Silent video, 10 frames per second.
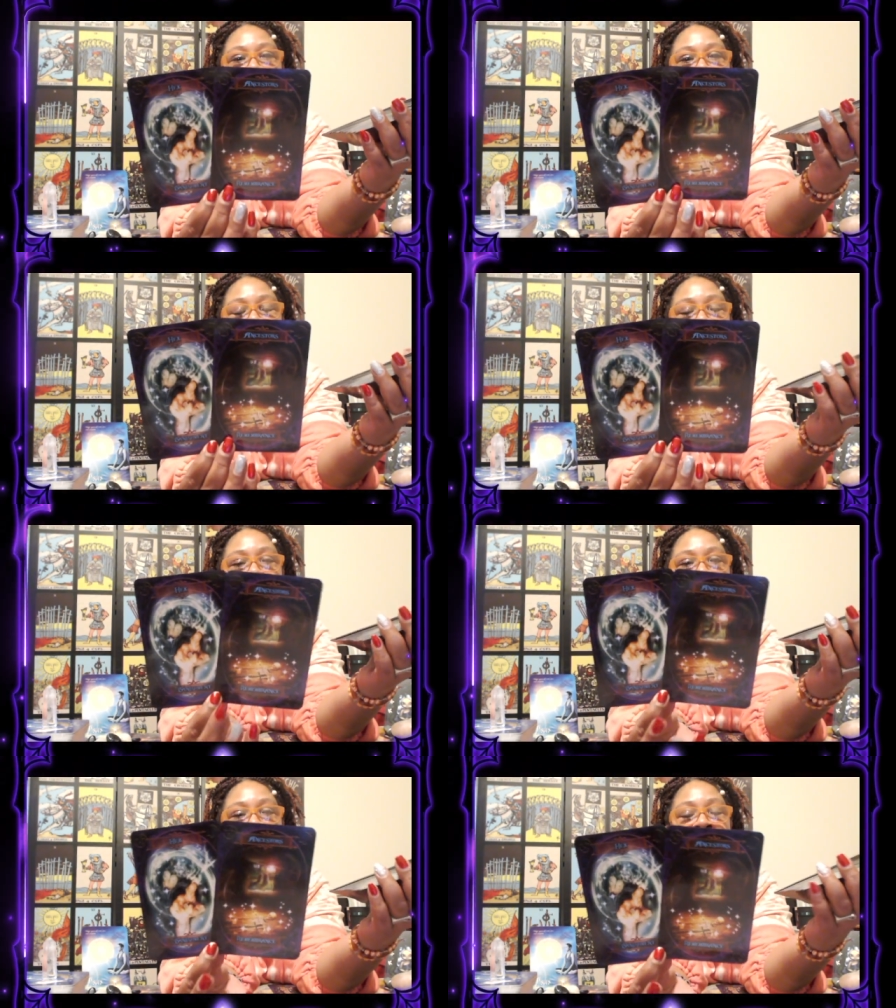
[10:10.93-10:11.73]
You know,
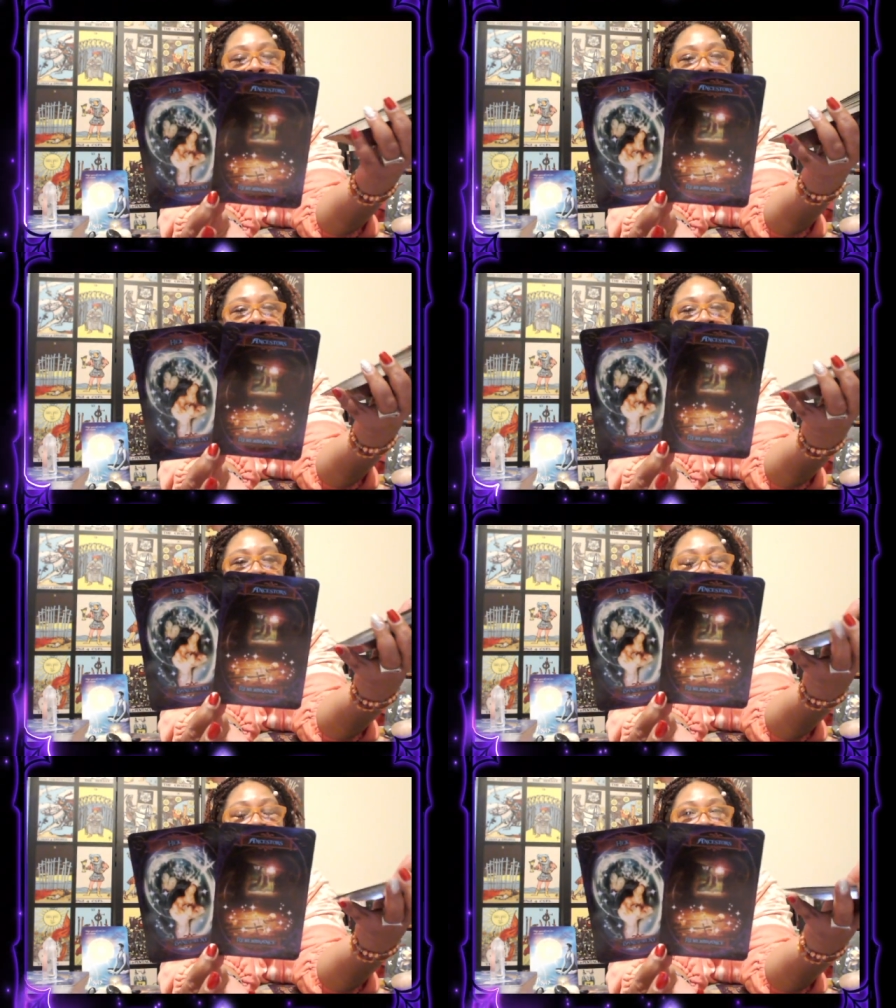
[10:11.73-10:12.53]
you
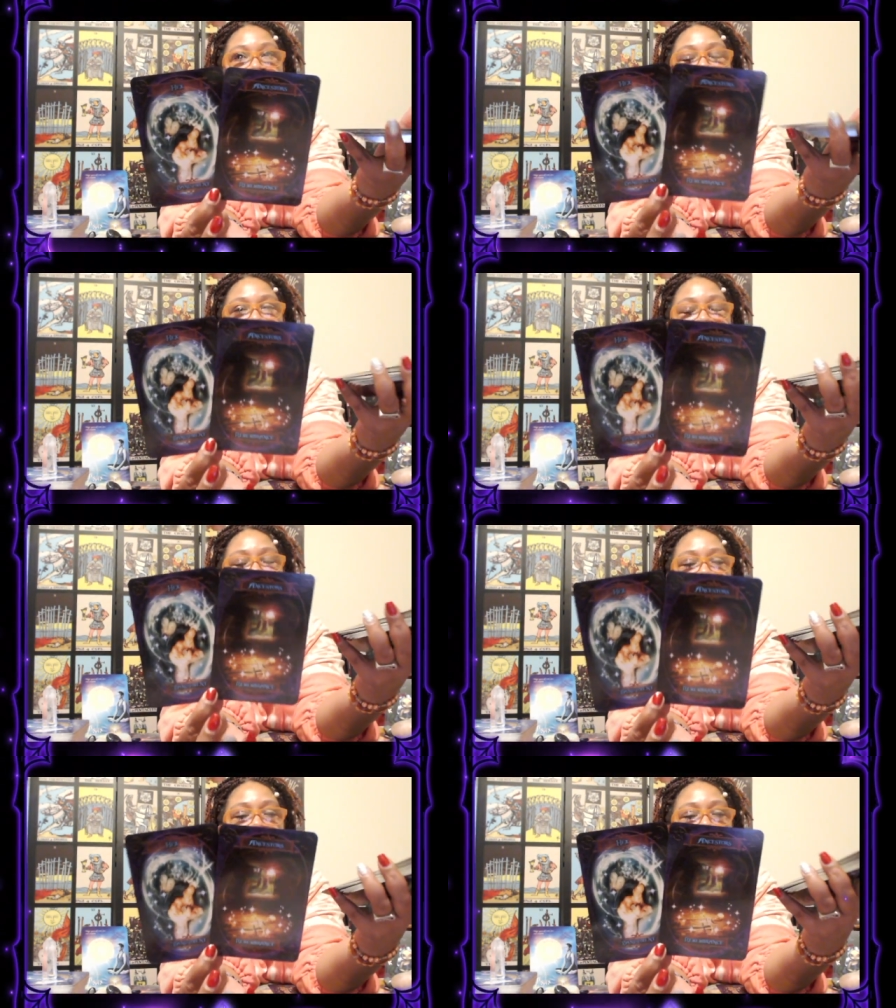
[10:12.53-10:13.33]
remember being an
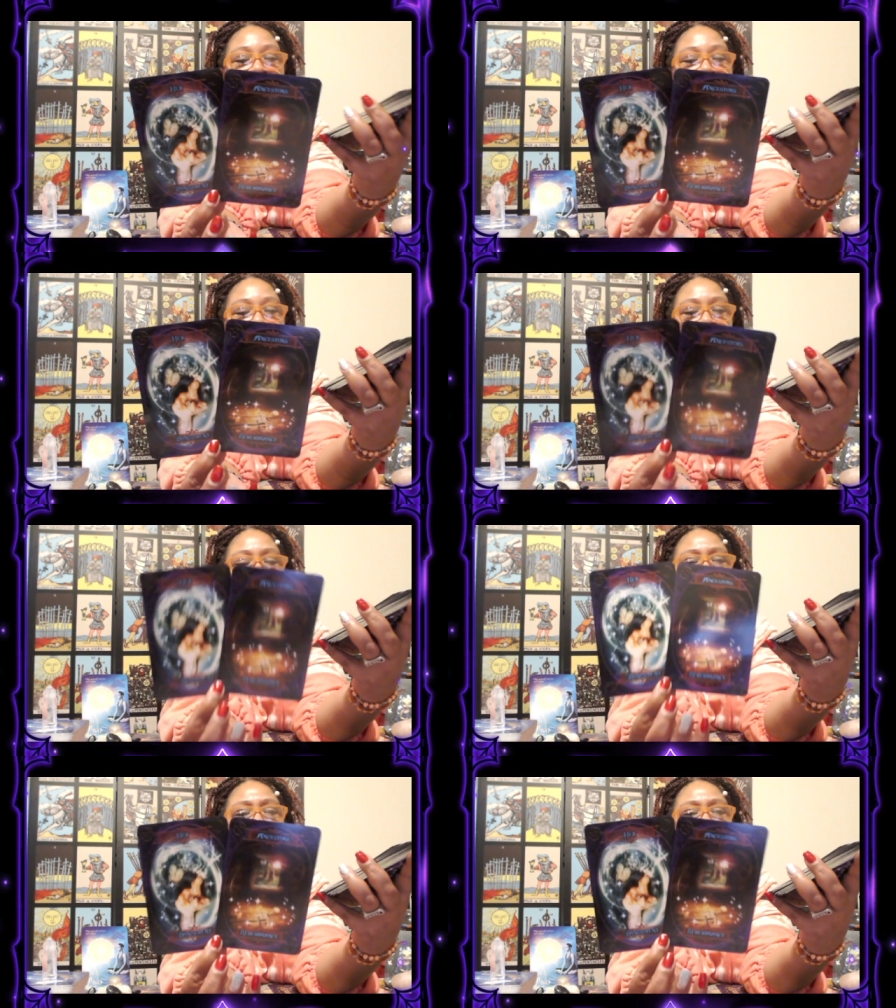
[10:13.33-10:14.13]
outcast
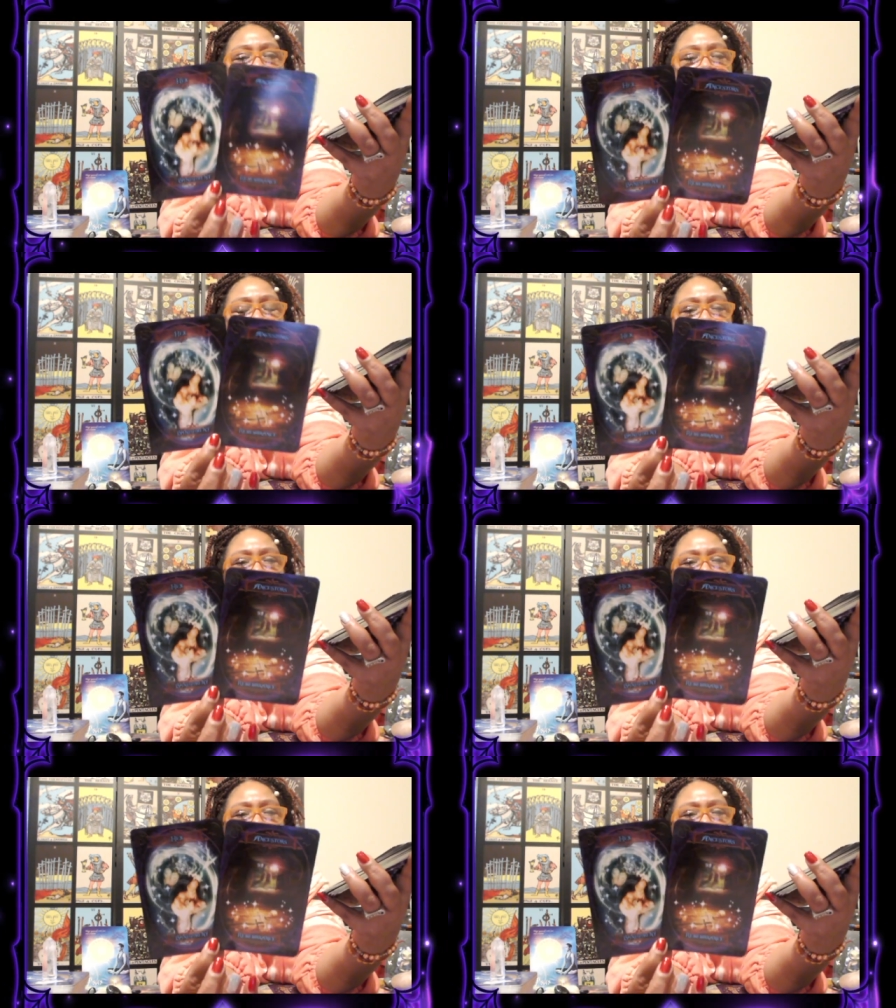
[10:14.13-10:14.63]
or you remember